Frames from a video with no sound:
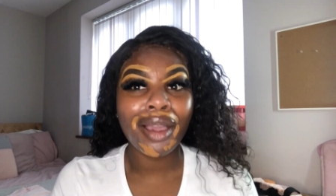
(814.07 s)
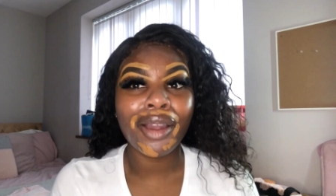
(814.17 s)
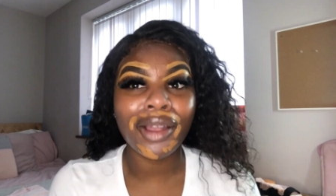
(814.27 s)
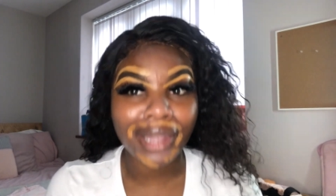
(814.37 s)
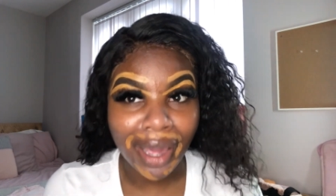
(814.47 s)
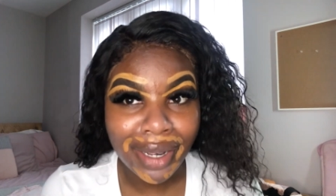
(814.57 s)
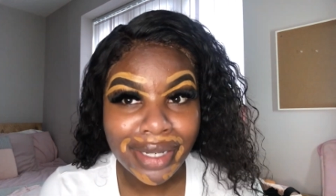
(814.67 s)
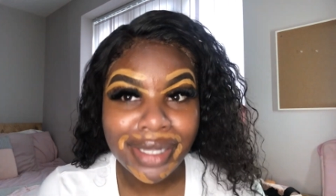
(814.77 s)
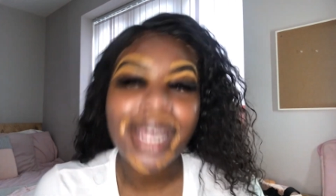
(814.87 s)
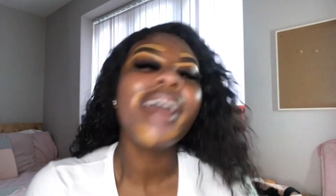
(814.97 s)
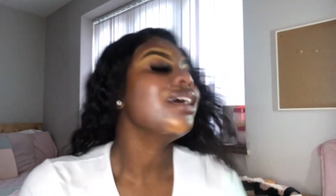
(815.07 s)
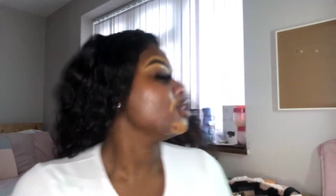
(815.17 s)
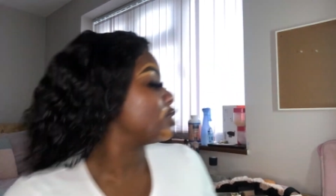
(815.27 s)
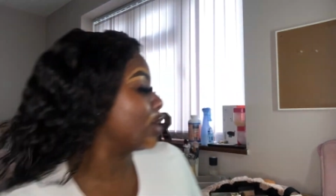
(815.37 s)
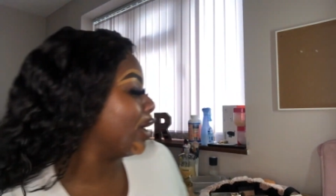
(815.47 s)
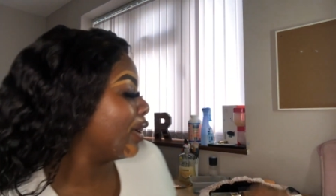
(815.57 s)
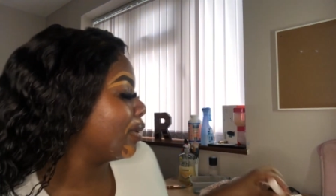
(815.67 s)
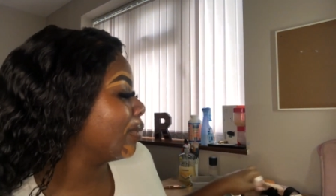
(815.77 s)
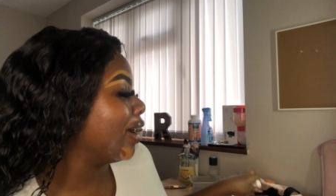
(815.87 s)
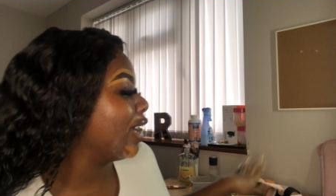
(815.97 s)
a lot.
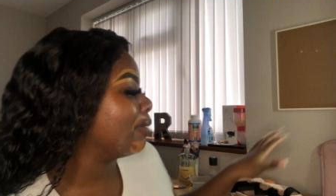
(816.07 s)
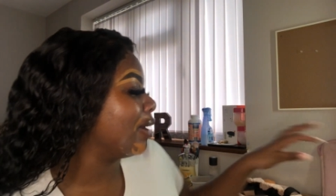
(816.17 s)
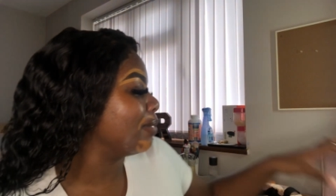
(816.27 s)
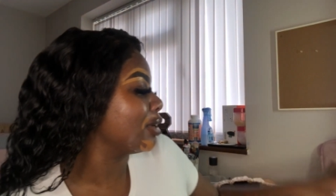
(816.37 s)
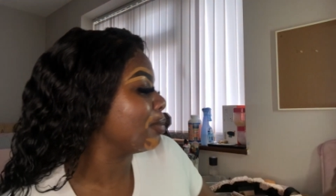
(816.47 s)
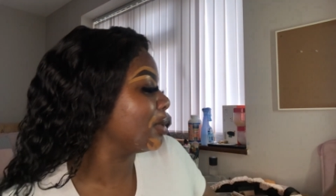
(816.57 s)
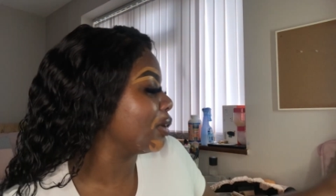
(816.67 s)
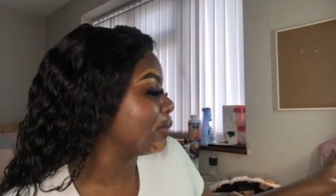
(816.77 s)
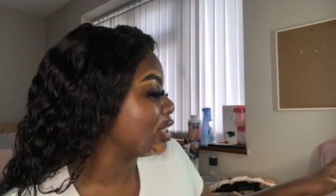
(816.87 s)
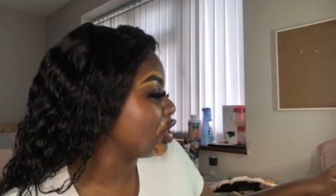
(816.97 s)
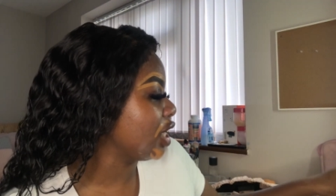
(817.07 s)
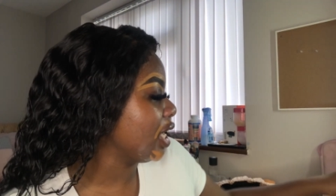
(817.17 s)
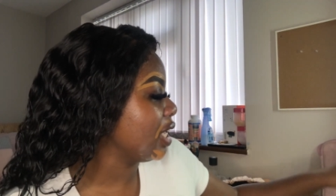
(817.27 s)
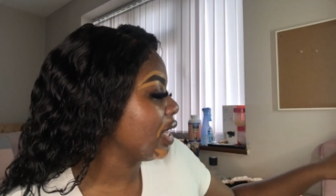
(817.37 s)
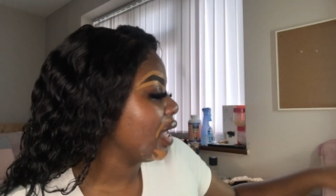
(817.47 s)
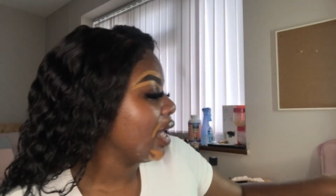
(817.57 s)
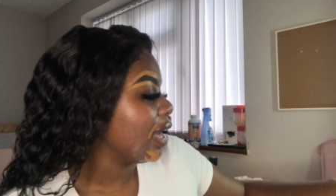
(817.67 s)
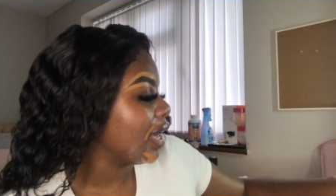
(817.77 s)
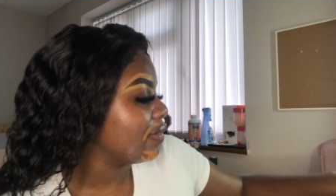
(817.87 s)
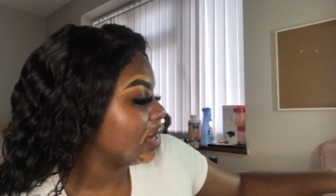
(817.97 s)
So um, I'm gonna put it on my chin
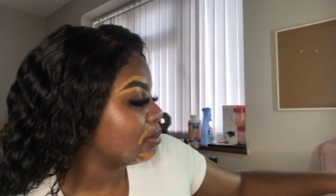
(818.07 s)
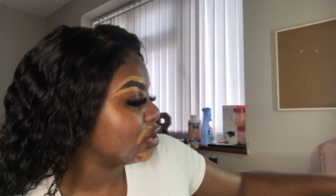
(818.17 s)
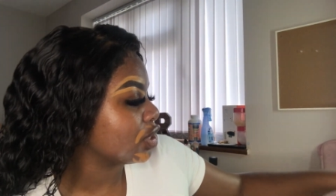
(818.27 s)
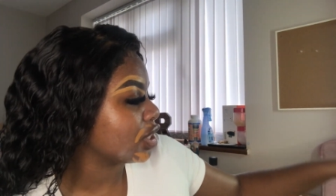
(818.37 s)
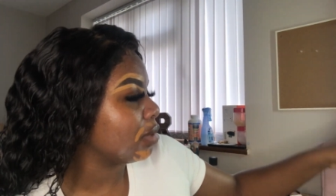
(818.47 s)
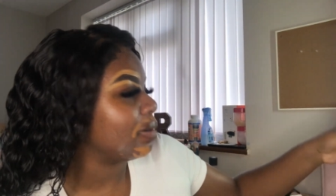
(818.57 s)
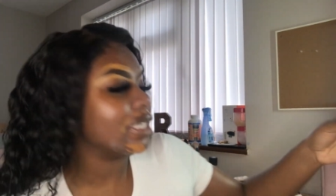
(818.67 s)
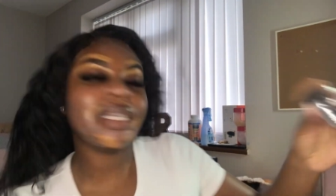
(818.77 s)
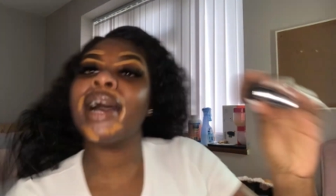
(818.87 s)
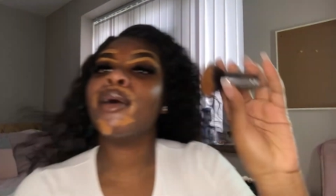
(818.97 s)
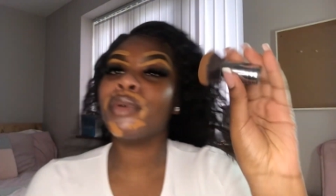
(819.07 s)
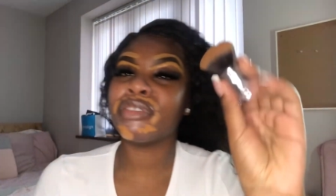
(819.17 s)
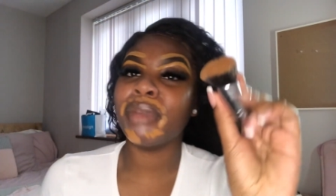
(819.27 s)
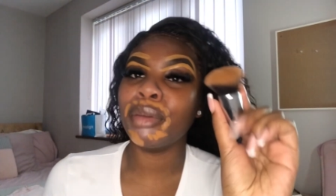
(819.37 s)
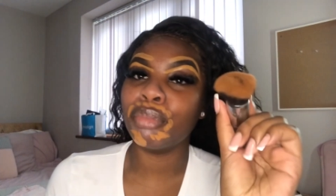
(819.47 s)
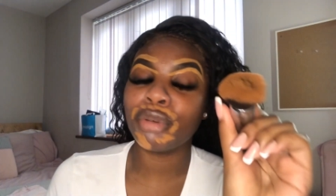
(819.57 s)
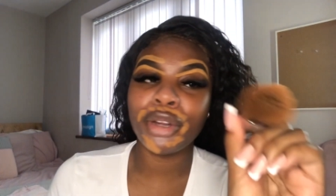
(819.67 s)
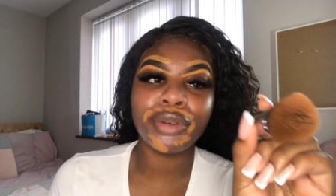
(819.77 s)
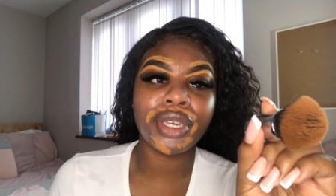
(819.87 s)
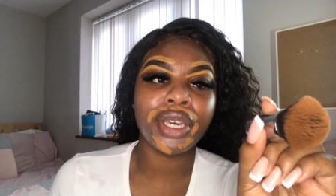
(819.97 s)
and then I'm just gonna blend it out with my
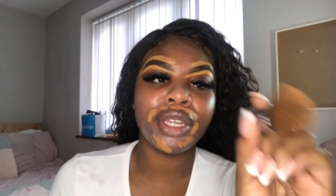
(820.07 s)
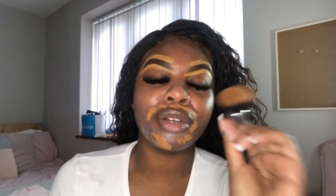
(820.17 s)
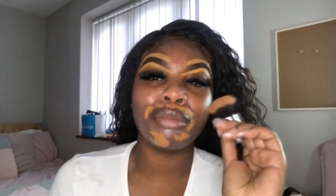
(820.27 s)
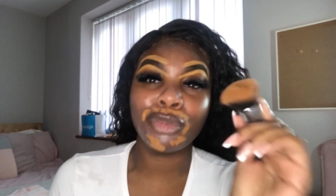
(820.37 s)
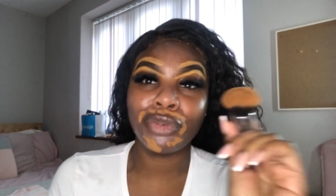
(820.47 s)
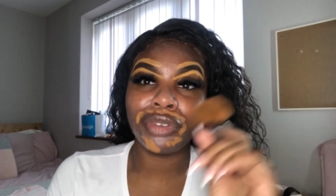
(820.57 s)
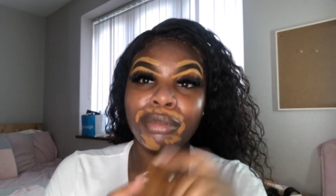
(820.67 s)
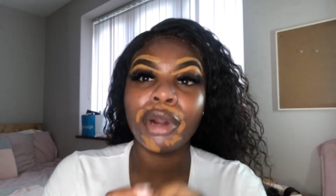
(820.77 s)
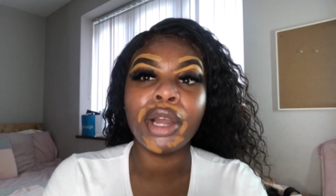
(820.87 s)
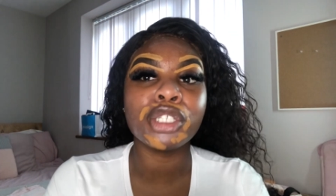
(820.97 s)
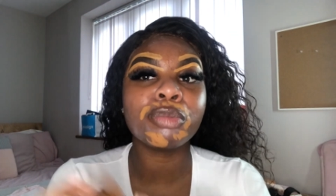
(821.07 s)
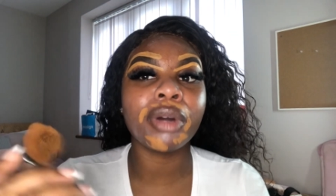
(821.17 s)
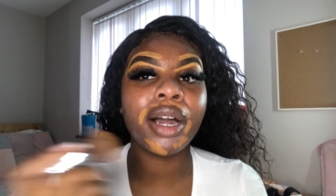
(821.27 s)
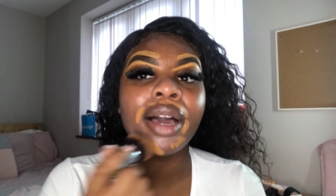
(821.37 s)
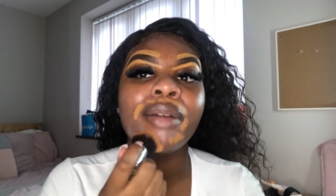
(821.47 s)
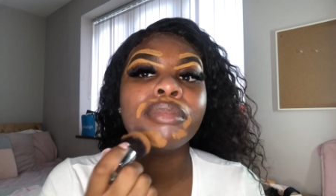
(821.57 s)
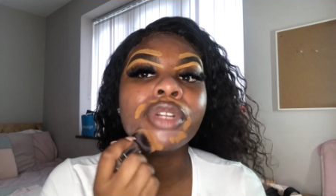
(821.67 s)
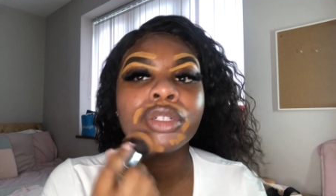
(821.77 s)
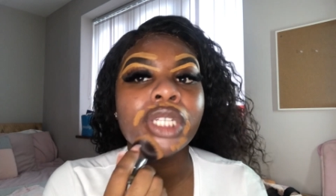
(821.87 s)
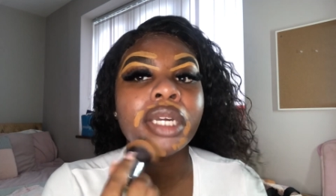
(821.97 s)
broken Morphe brush, but I'm
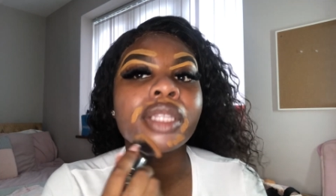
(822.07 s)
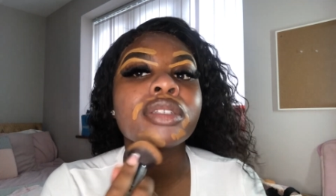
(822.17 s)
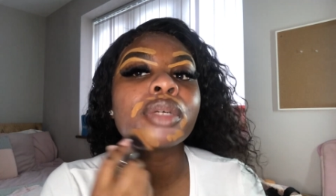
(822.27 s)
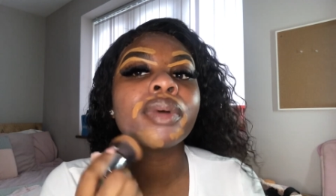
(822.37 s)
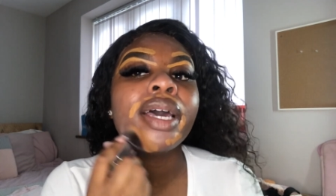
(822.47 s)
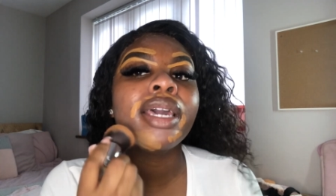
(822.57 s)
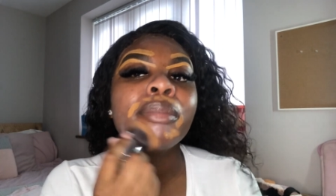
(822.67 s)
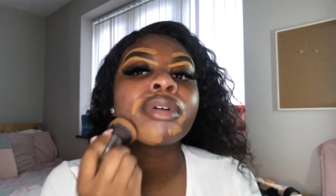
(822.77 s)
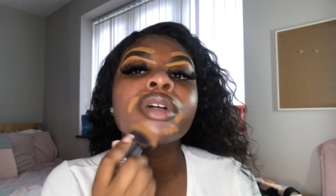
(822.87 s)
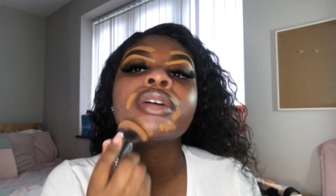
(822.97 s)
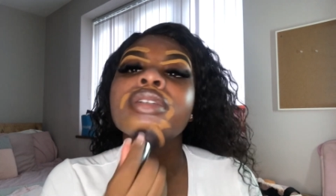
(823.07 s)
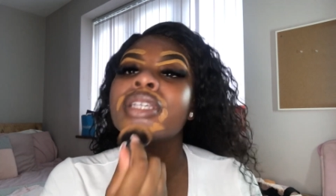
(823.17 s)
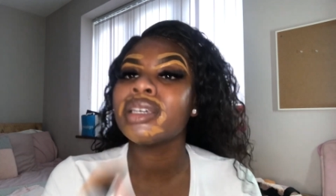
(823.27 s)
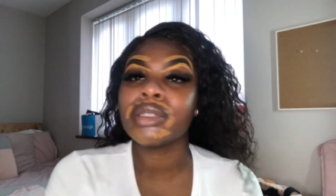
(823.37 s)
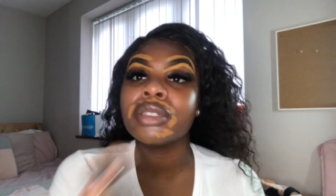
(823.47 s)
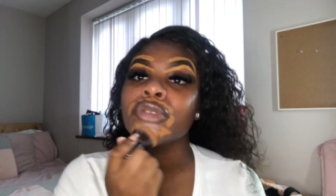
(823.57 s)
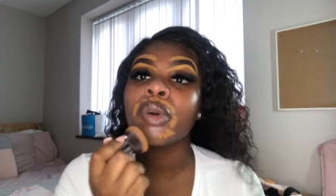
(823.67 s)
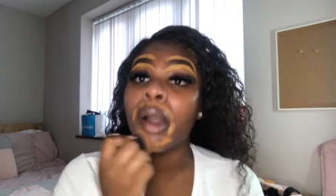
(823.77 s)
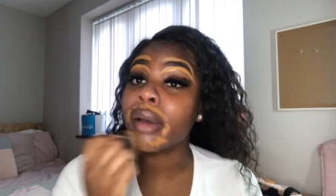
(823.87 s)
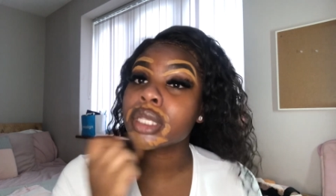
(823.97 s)
not chucking this away because it still
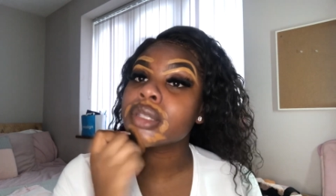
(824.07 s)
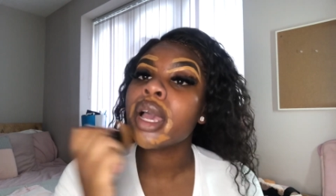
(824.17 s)
works.